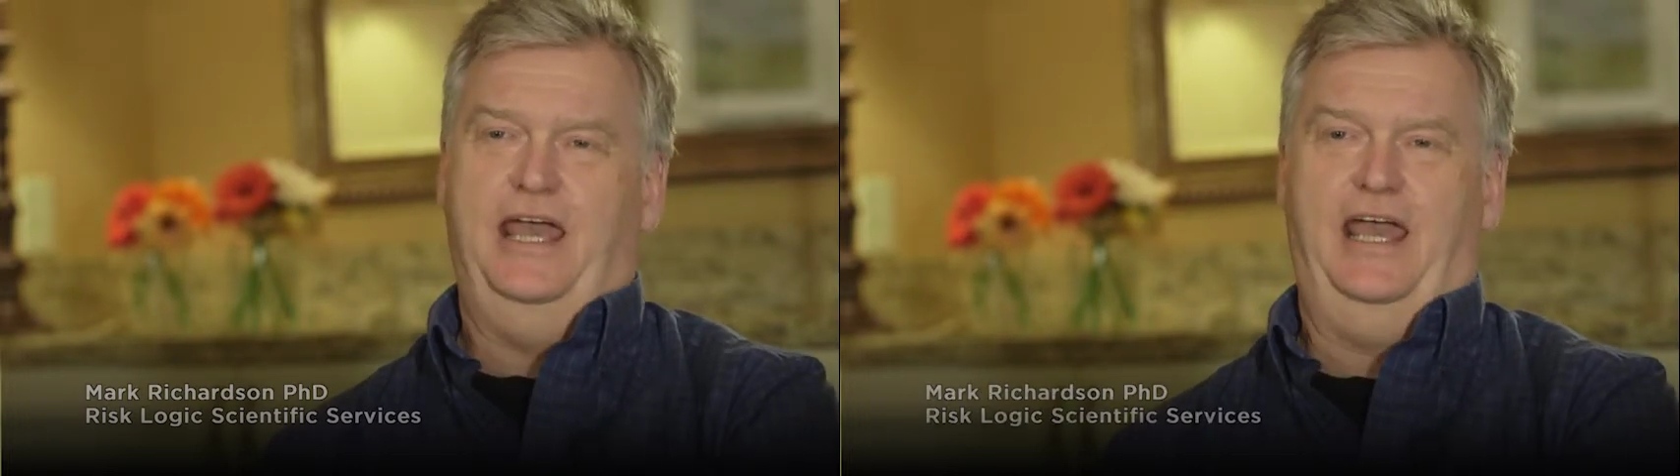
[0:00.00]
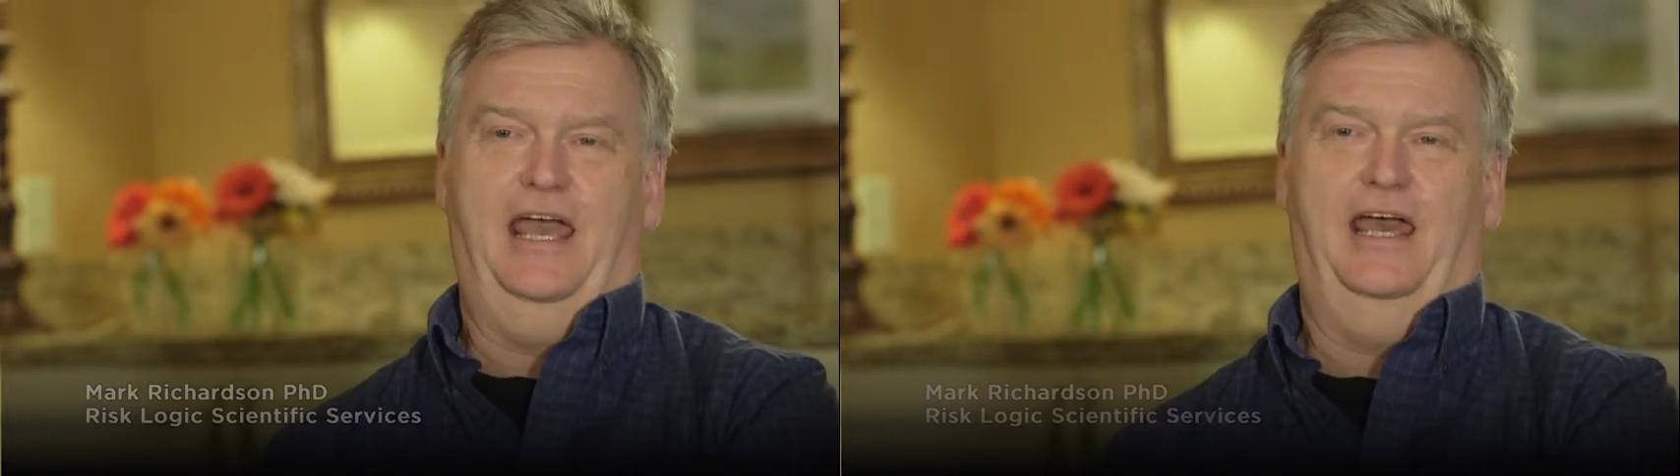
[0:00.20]

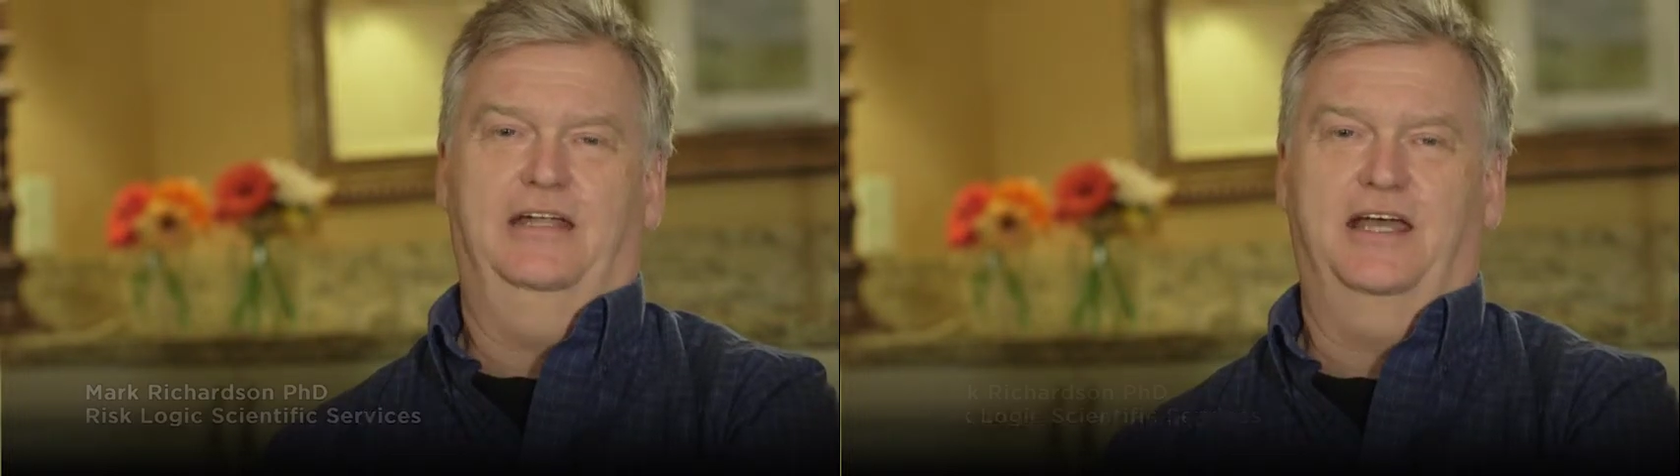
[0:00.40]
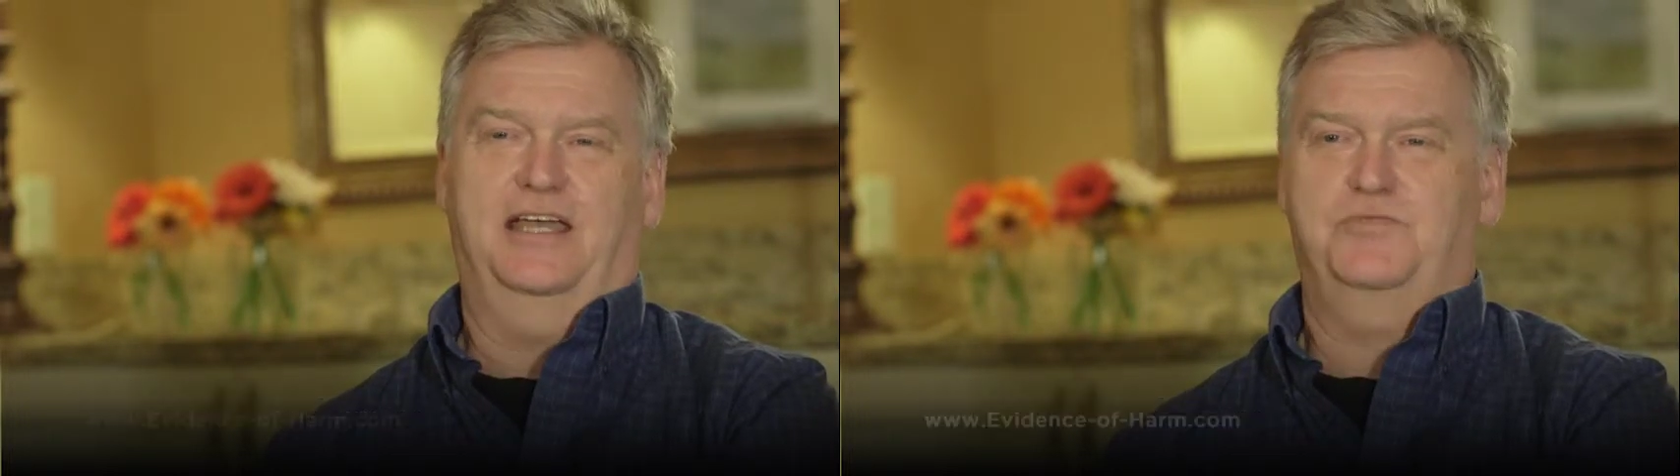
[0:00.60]

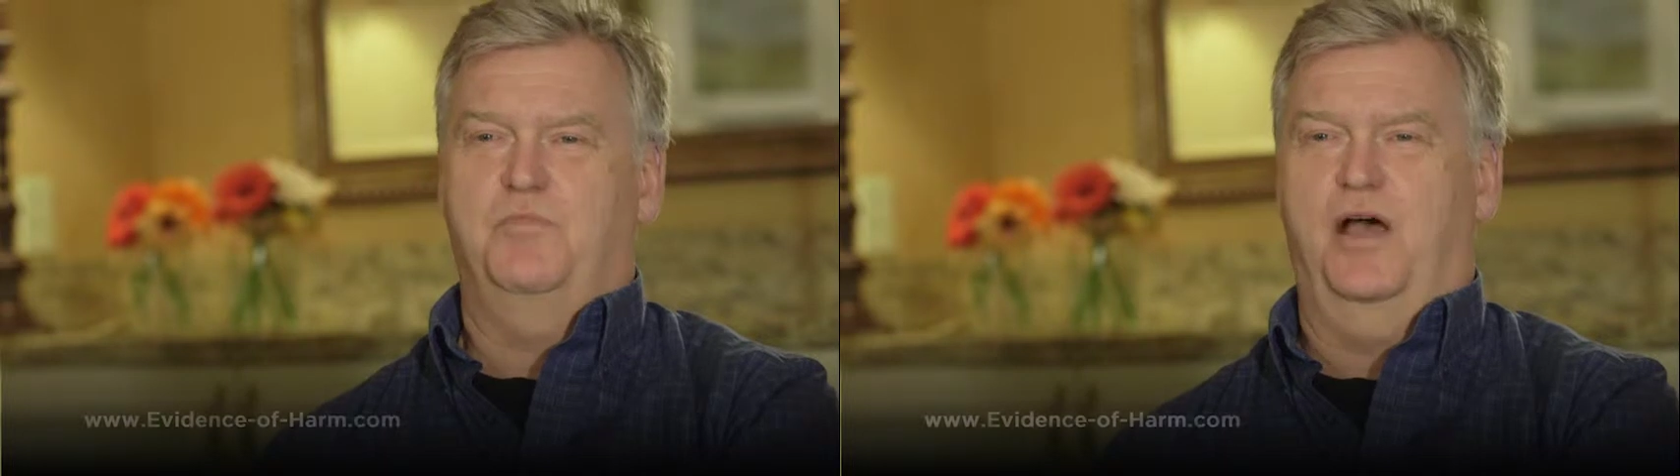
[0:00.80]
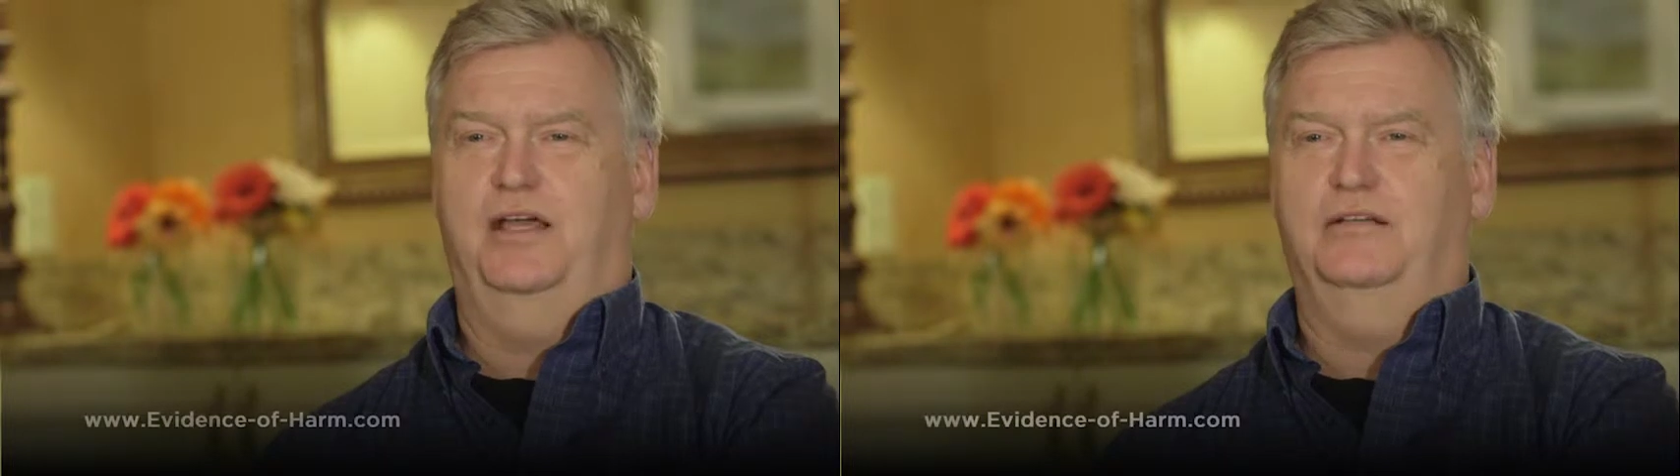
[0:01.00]
And I guess
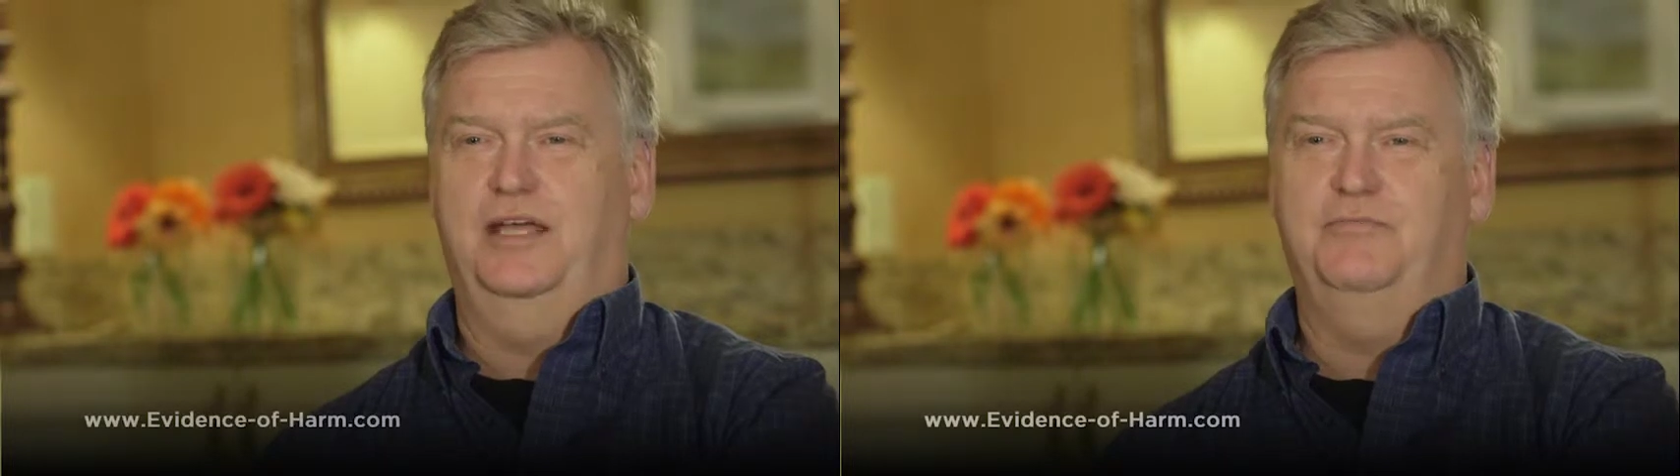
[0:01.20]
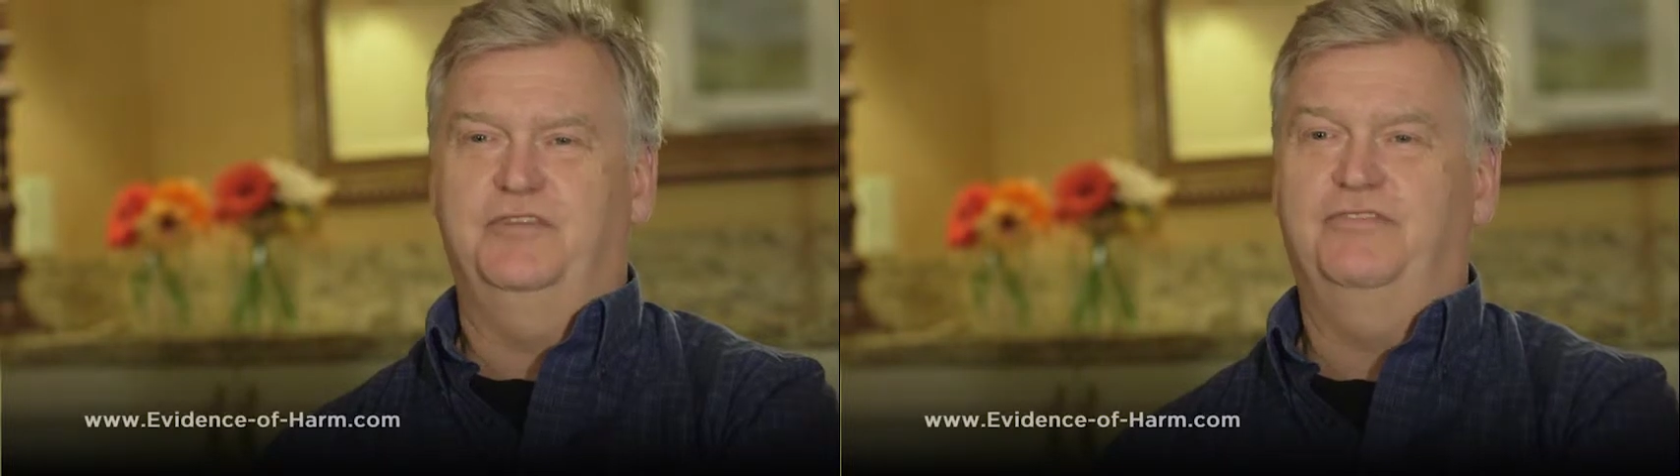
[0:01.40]
my
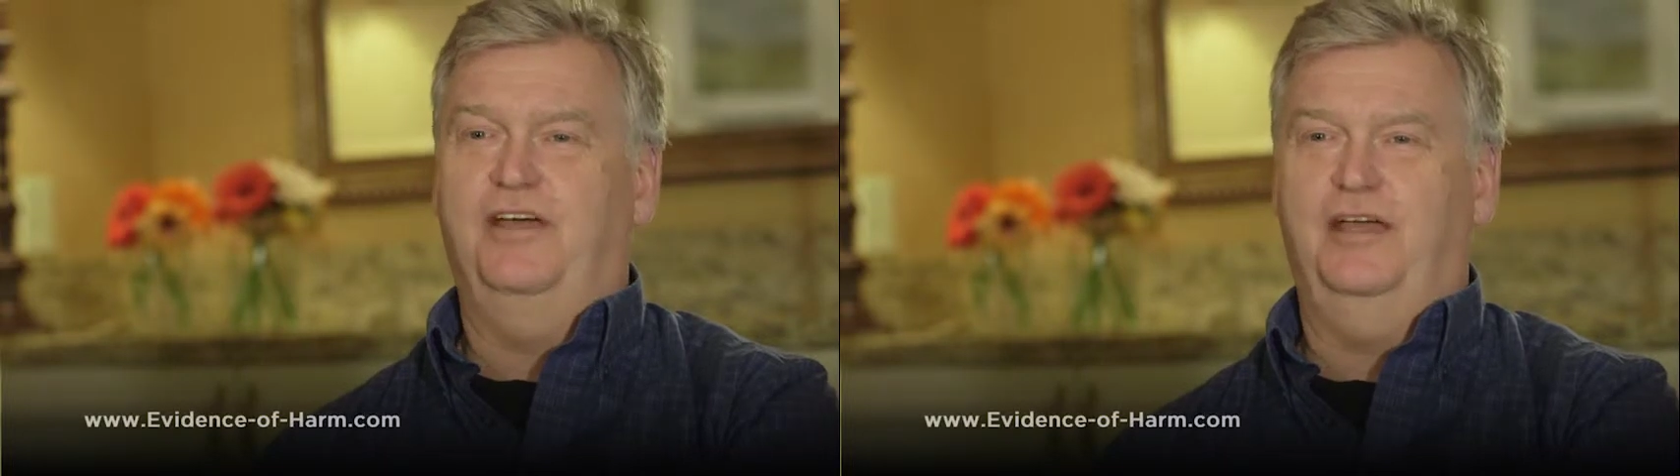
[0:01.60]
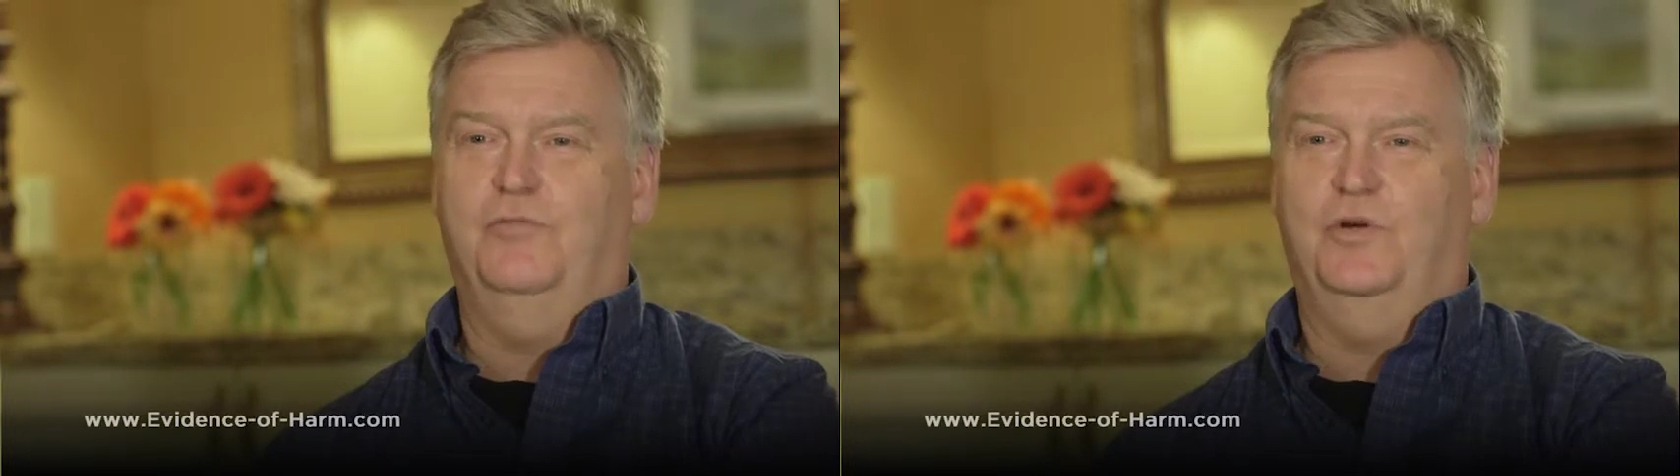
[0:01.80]
claim to fame